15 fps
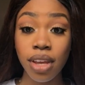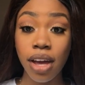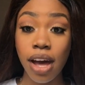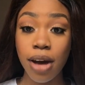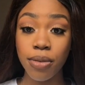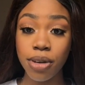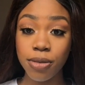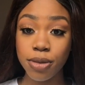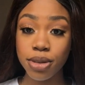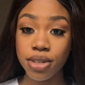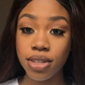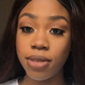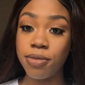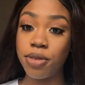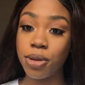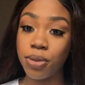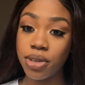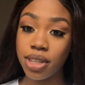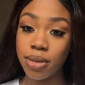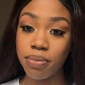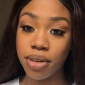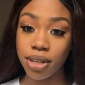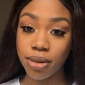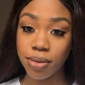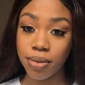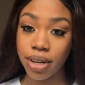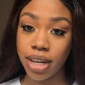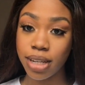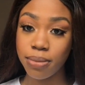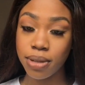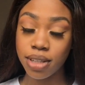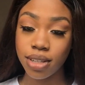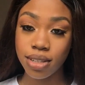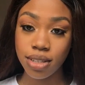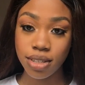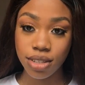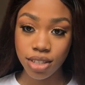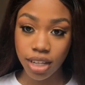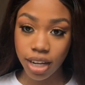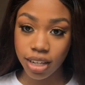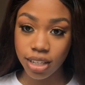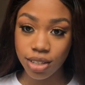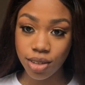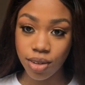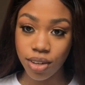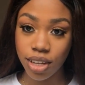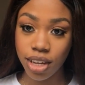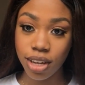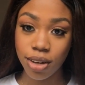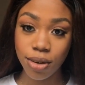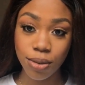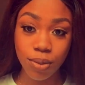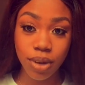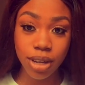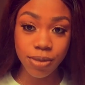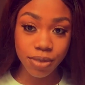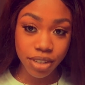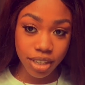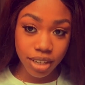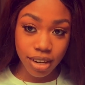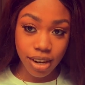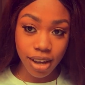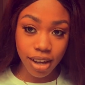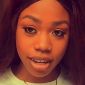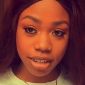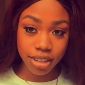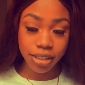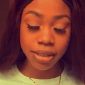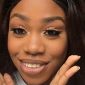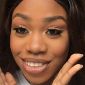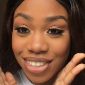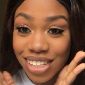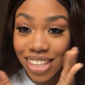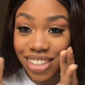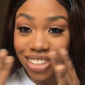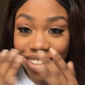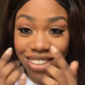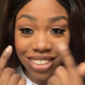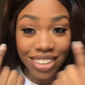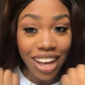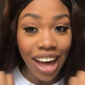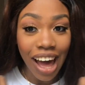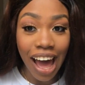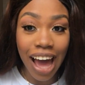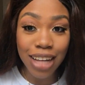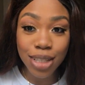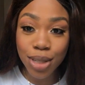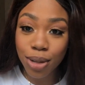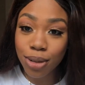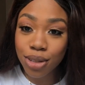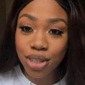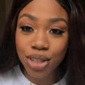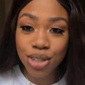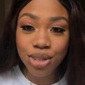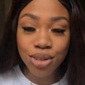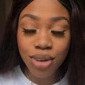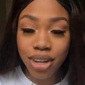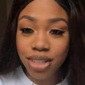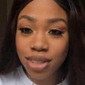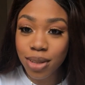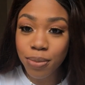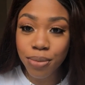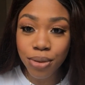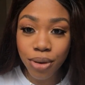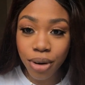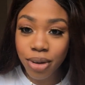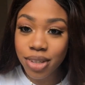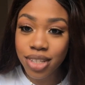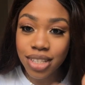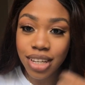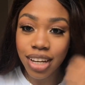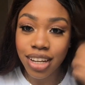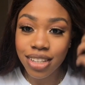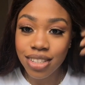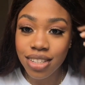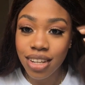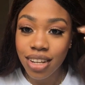I went for something with a bit of red because it's Chinese New Year. Red, good luck. I'll see. I told you, trust the process.